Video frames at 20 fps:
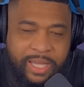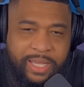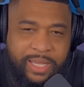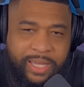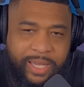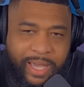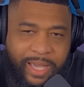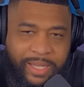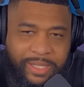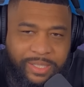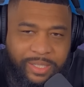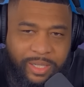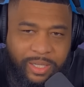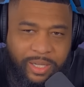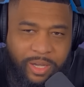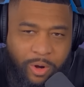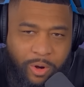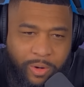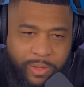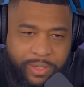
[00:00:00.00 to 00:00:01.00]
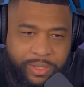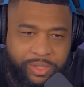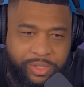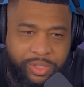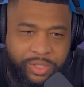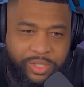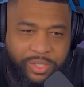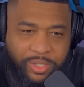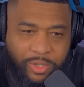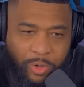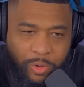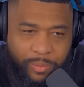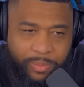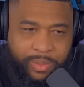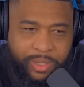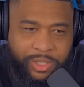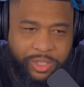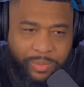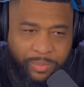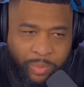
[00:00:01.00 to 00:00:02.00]
He has garnished so
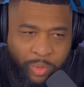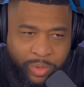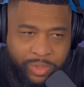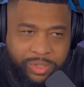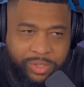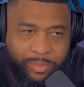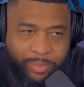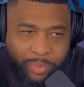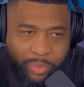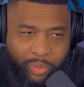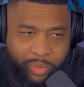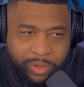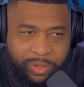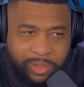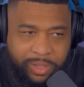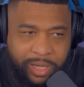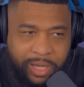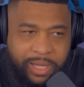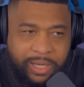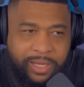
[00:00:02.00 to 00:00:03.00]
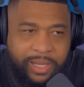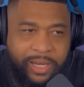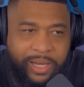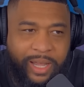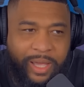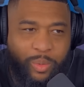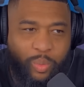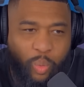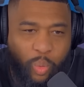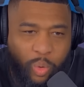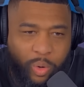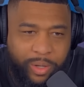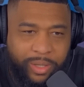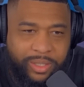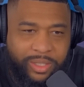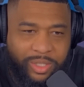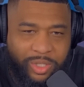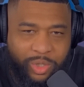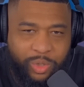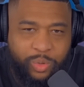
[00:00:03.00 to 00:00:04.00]
much more support than they
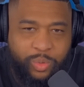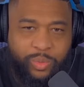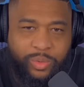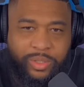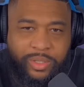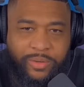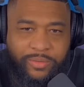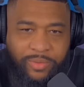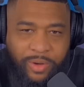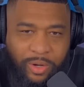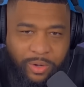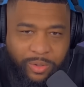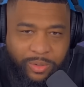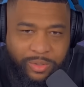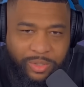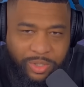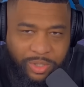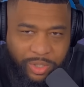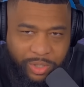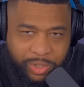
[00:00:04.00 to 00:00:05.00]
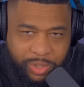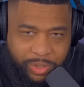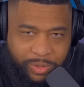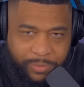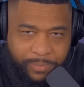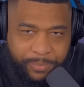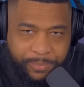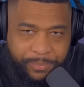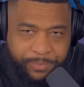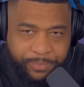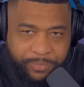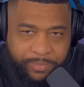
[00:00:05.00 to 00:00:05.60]
want to divulge to you.